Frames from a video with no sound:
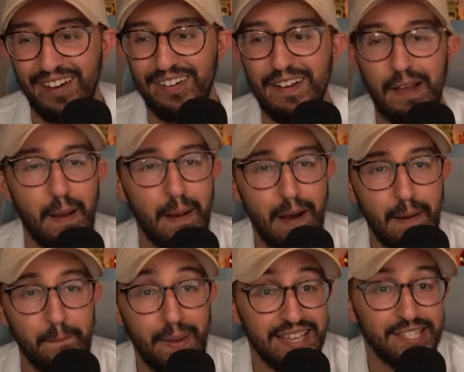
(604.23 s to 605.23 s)
out
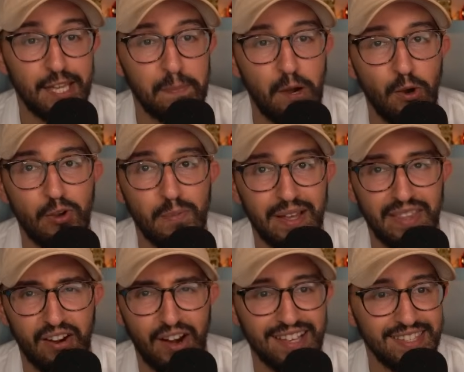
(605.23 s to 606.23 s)
basic Pokemon
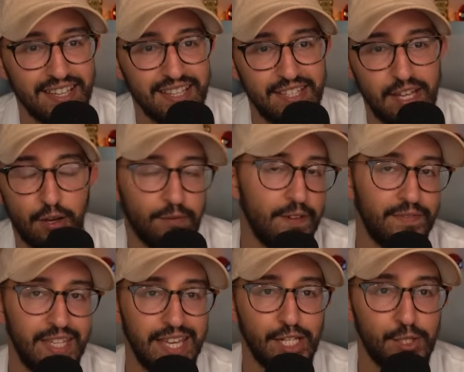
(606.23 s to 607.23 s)
that are at 60 or
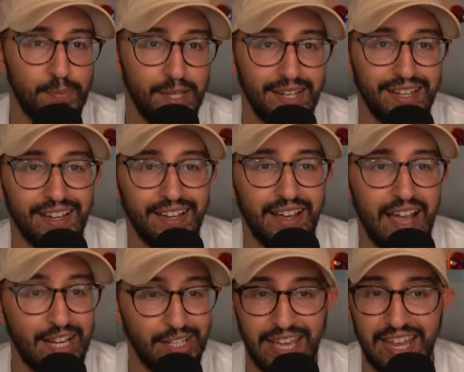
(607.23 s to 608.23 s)
50 HP.
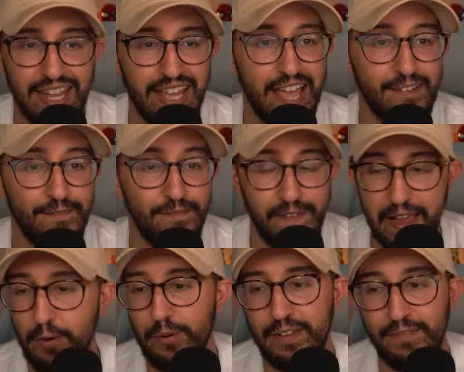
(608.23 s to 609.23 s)
And getting a
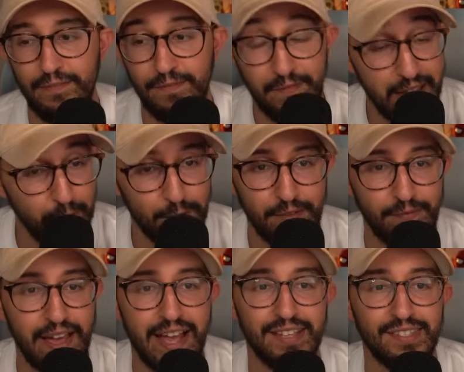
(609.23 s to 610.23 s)
very, very
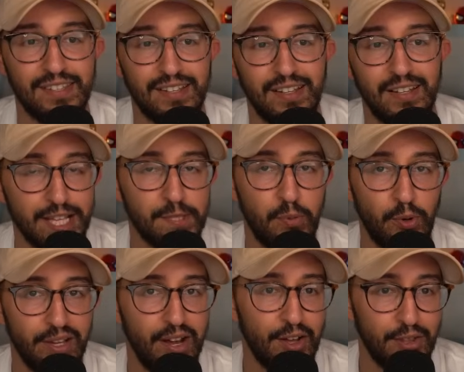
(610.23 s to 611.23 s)
fast price
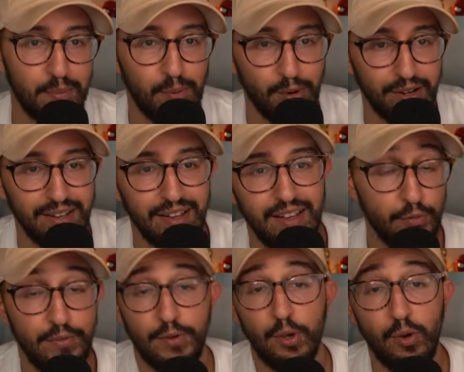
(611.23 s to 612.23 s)
point on the board.
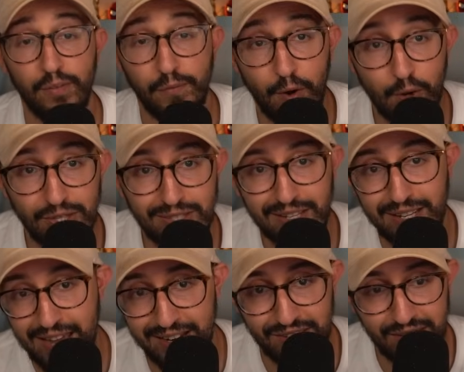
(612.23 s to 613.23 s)
However, if you're going first, it
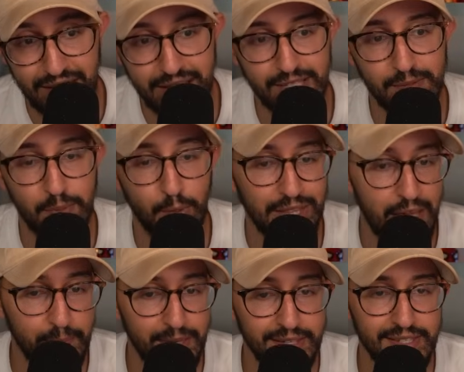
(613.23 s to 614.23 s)
kind of stinks. But with
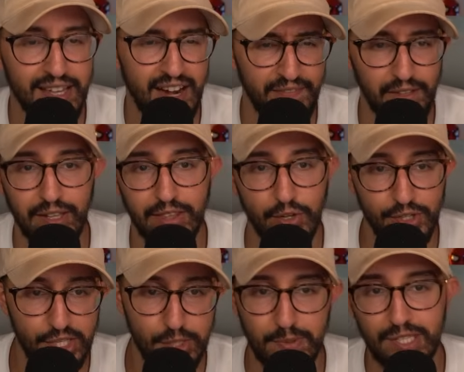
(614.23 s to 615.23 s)
that being said, I feel like there's
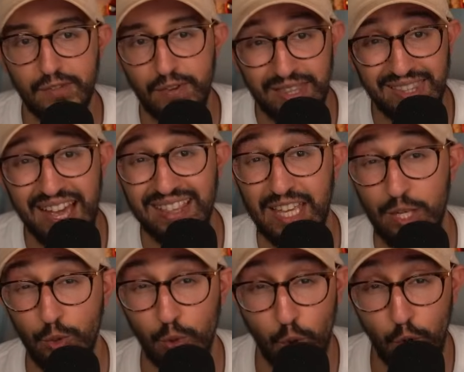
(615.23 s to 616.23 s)
a specific deck that
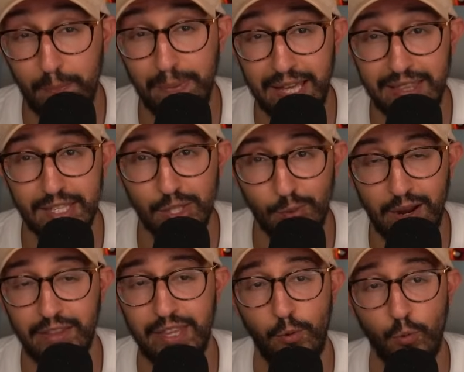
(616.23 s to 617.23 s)
you could play this
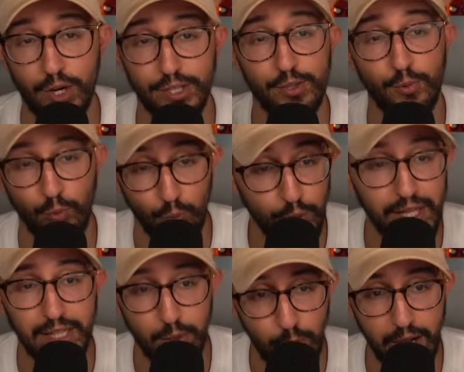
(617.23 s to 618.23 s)
around that works
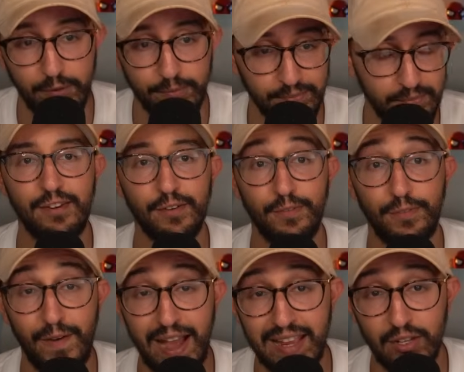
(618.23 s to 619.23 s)
really well. And
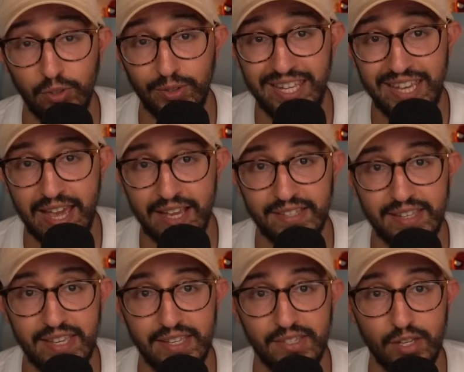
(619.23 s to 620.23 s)
final
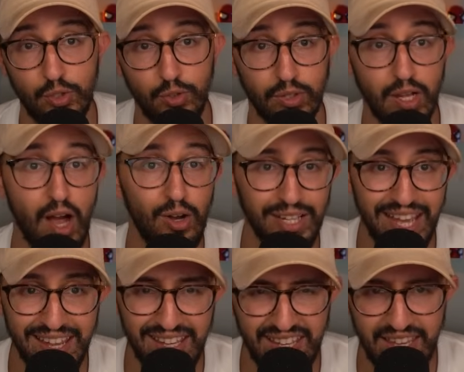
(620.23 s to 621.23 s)
EX is
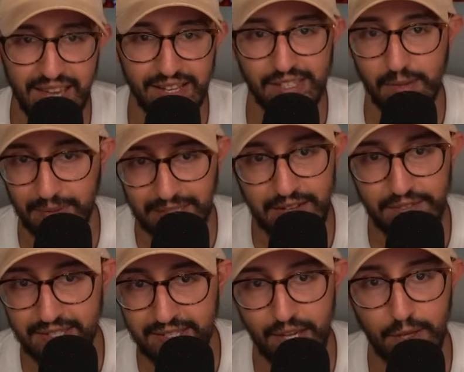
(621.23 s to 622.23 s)
Dragalge EX. I
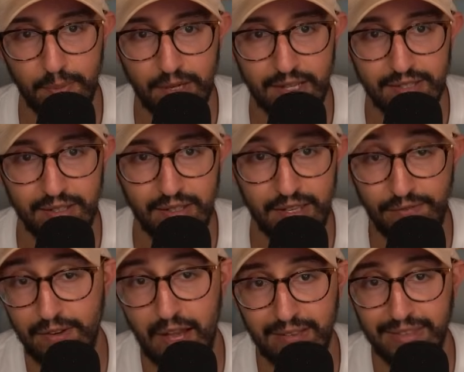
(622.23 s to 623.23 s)
believe that's how you pronounce it.
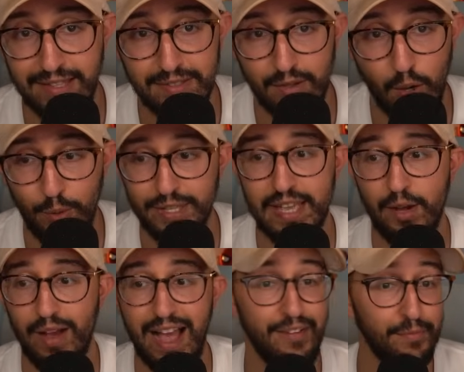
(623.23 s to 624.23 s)
If not, that's always
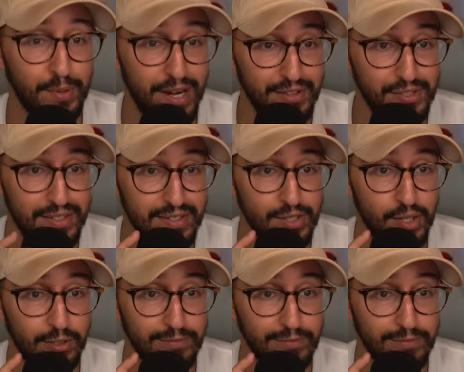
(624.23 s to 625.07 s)
how I've pronounced it.